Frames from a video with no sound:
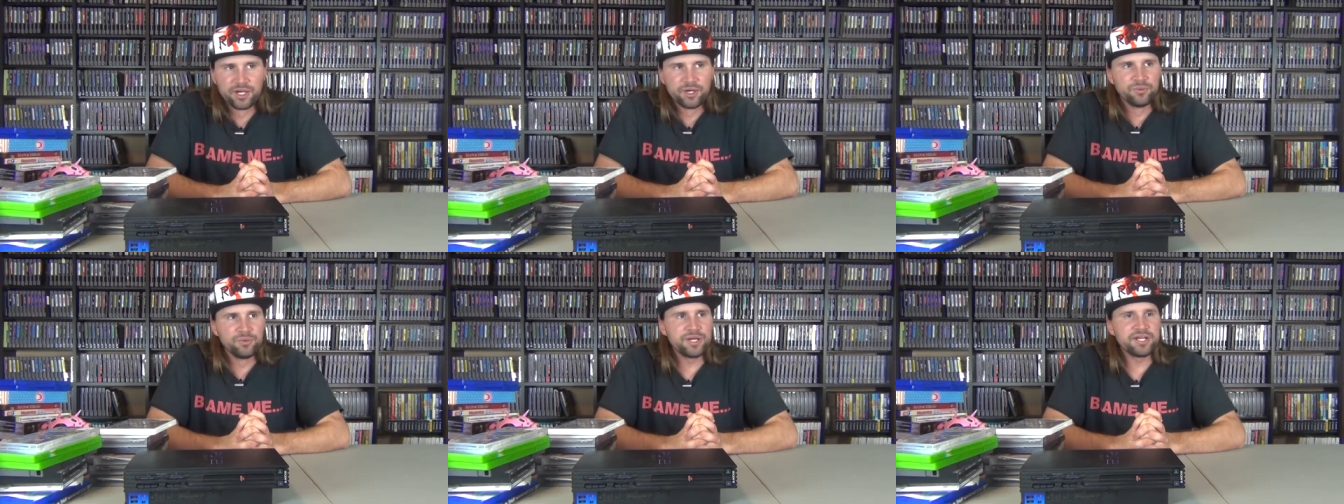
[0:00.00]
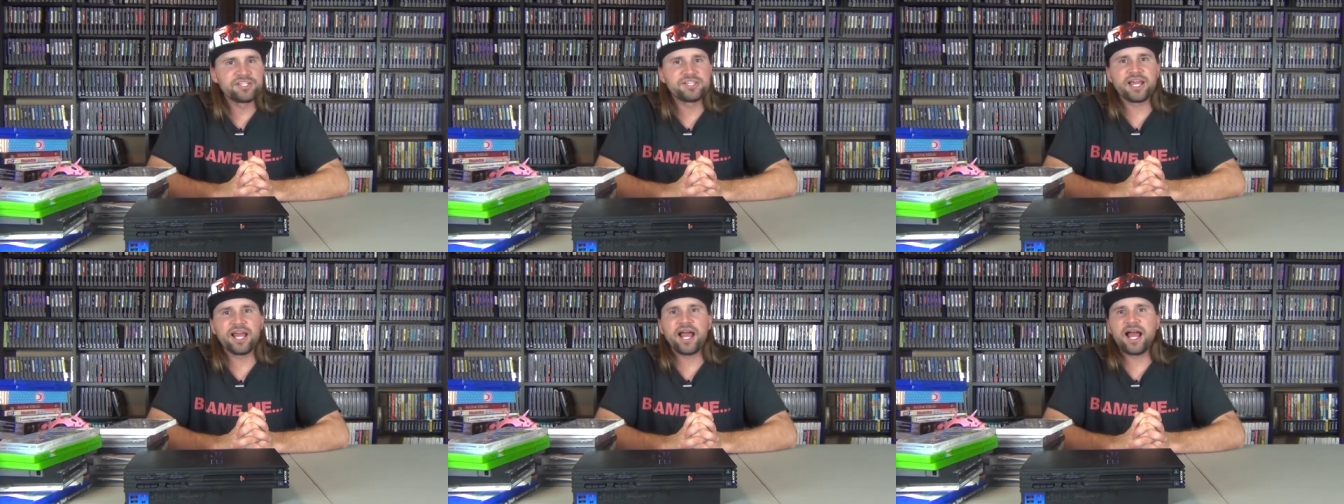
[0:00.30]

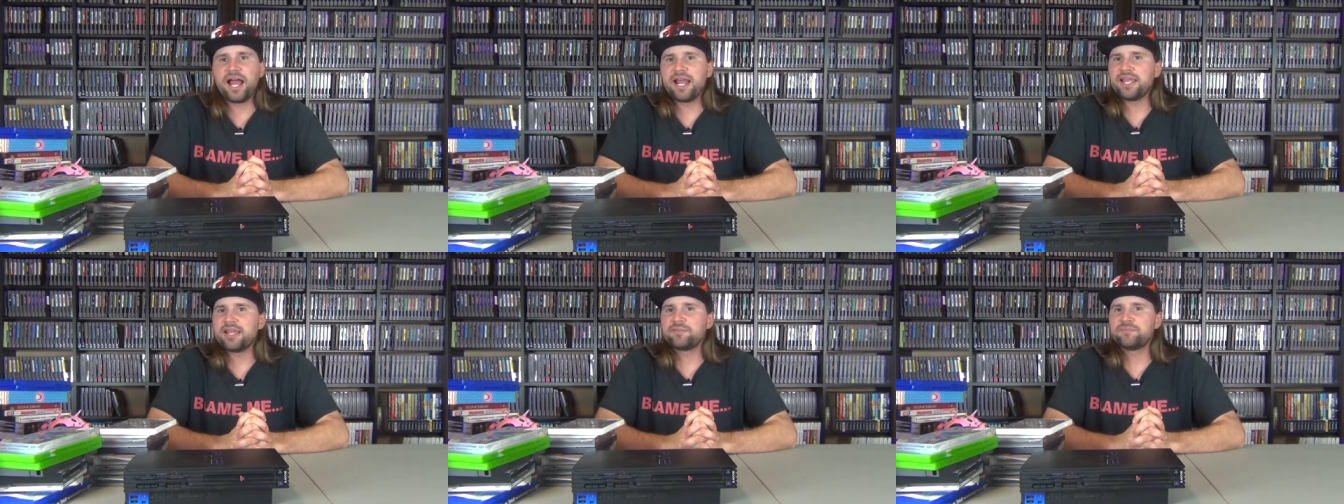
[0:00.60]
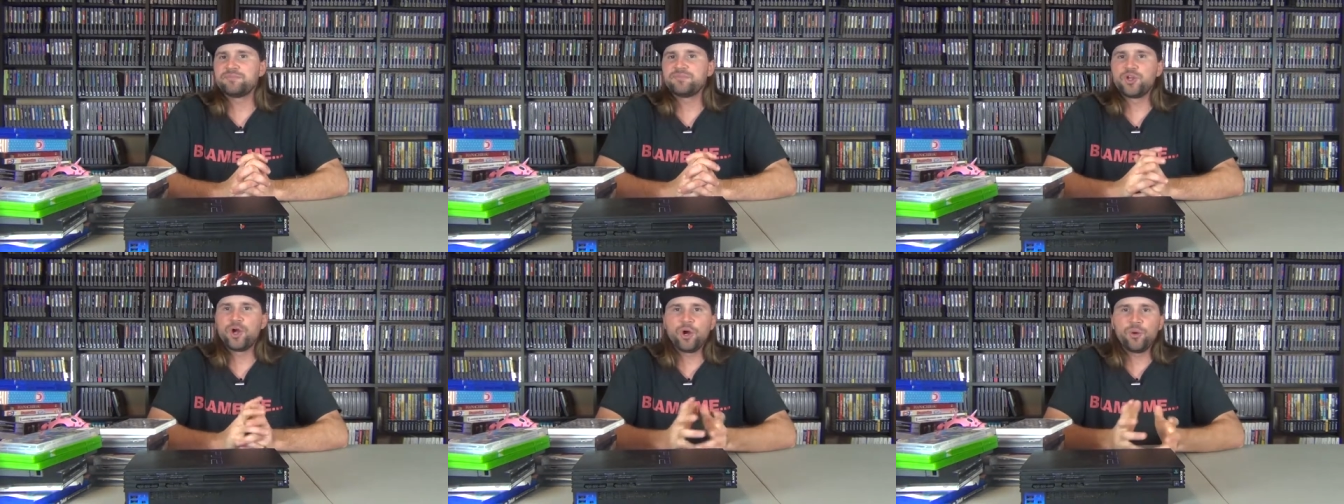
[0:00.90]
Which I
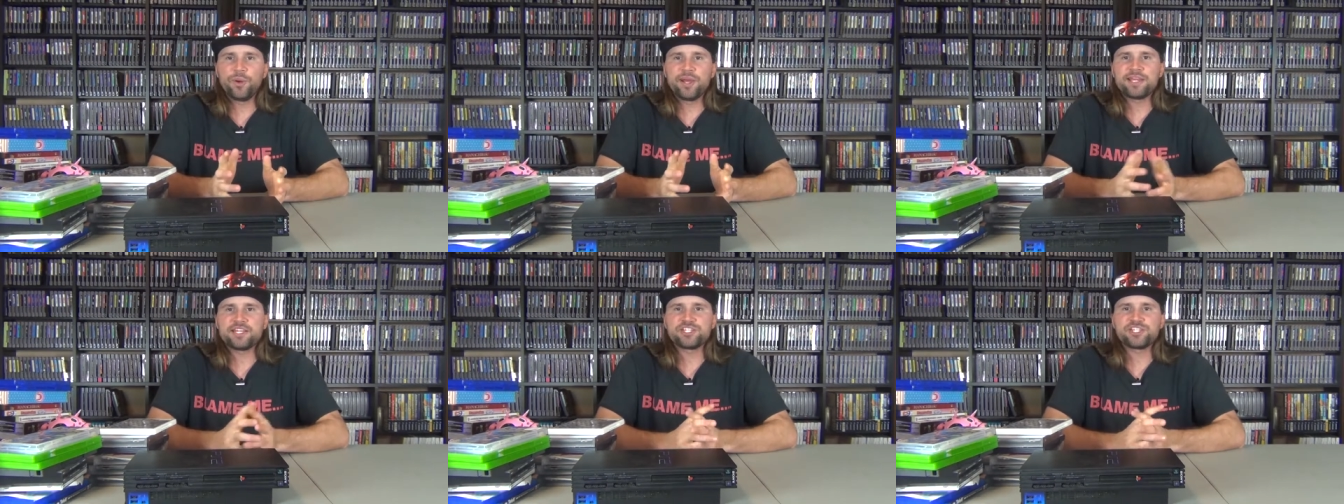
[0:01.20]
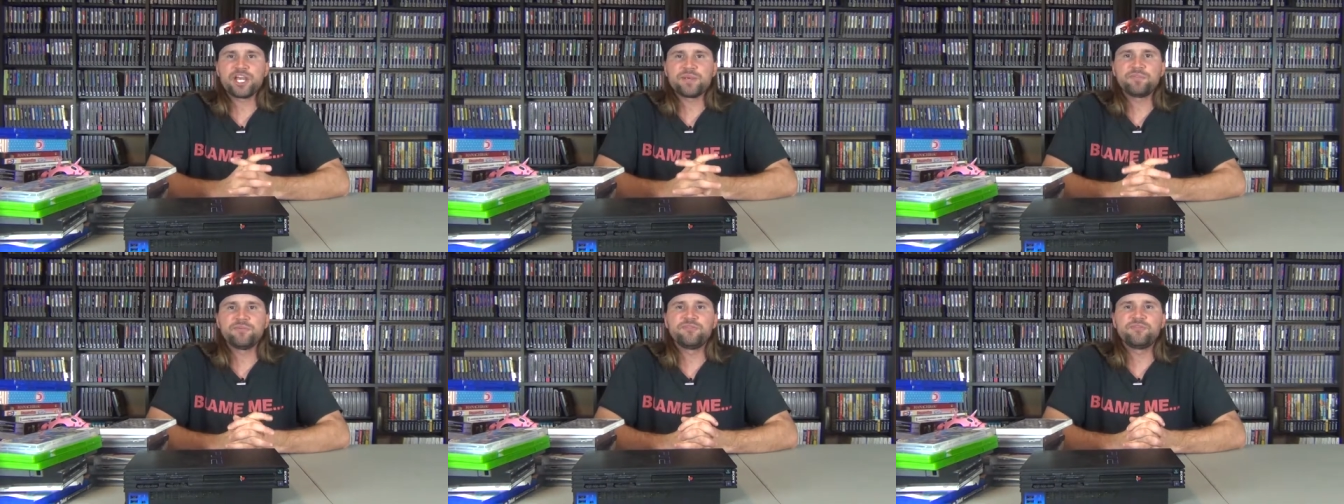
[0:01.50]
am no way,
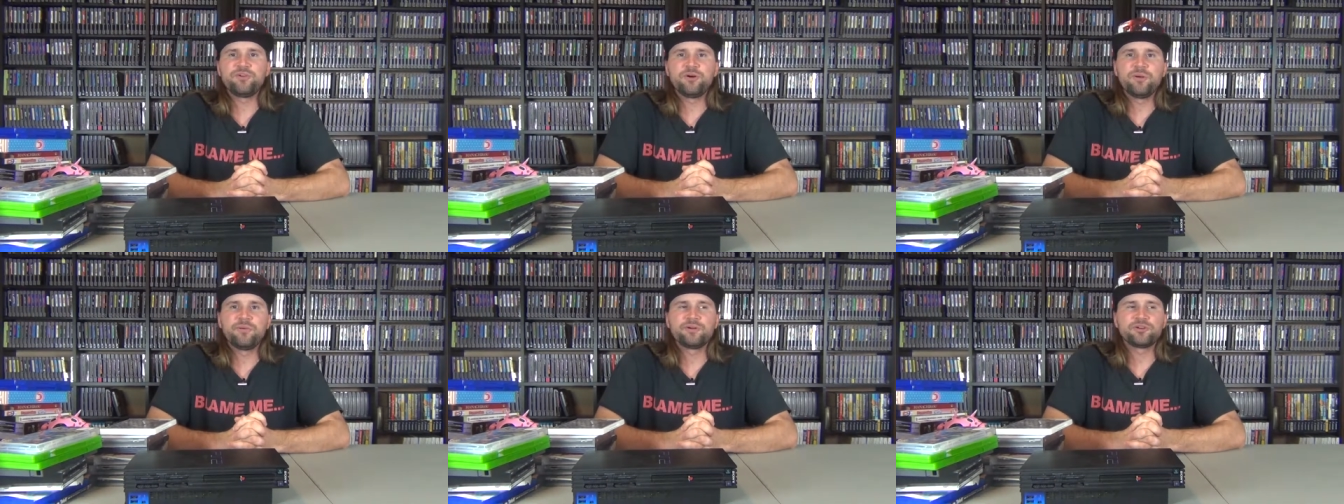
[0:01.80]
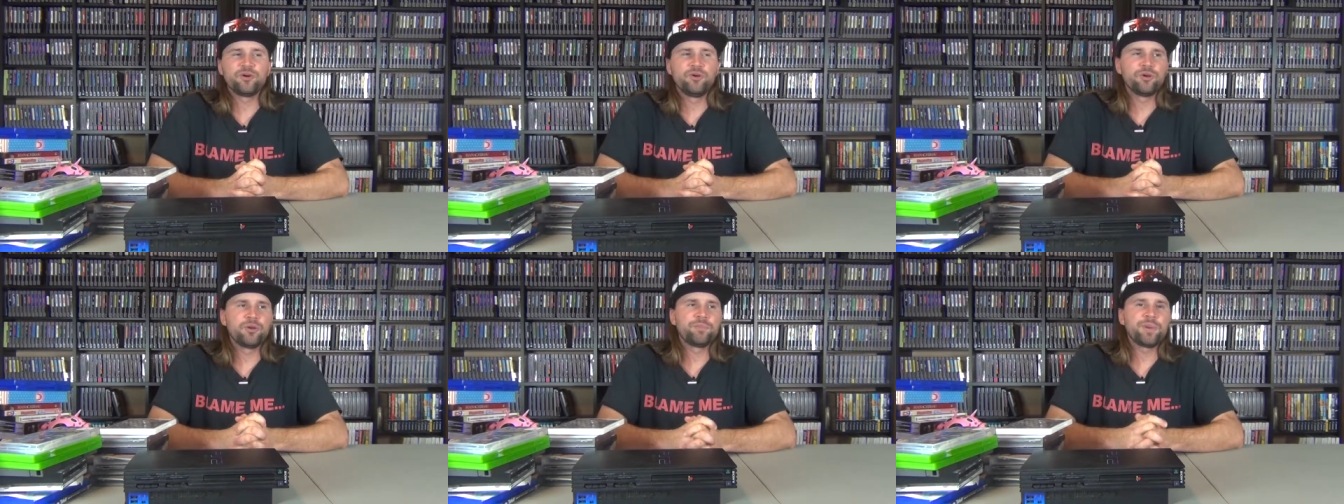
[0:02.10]
shape, and form
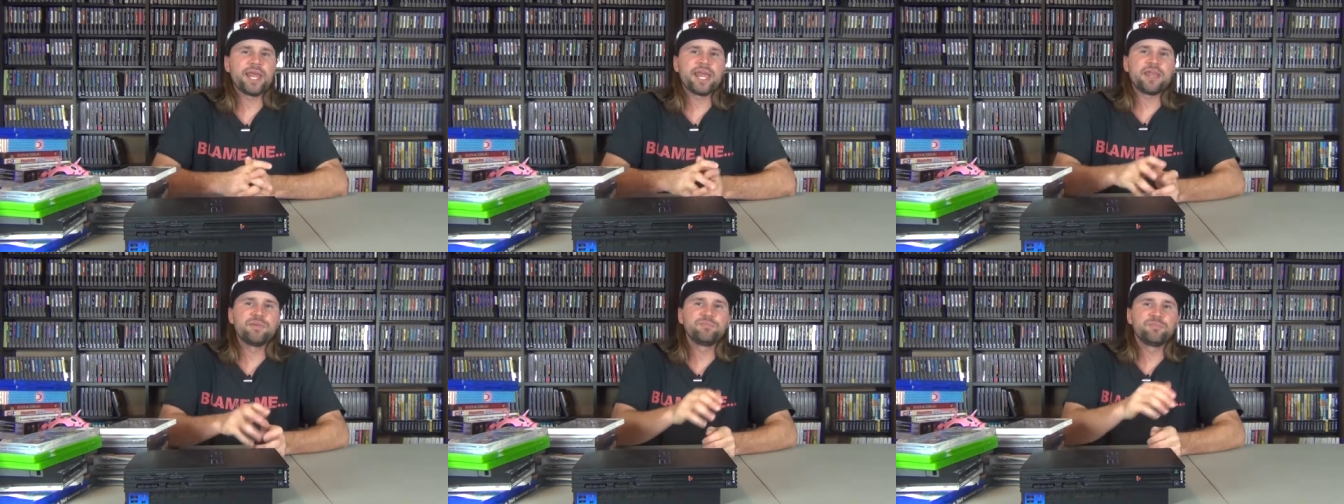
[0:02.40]
I'm going to pay